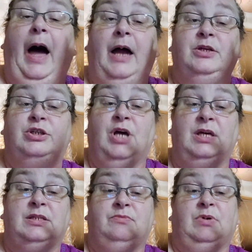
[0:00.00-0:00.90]
I
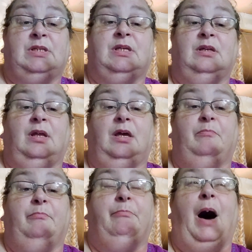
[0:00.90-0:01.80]
just recently,
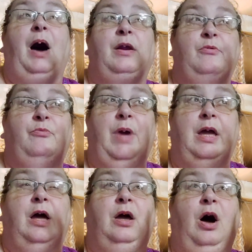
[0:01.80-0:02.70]
about a
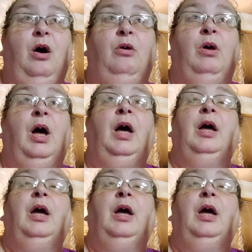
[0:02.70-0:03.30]
week ago,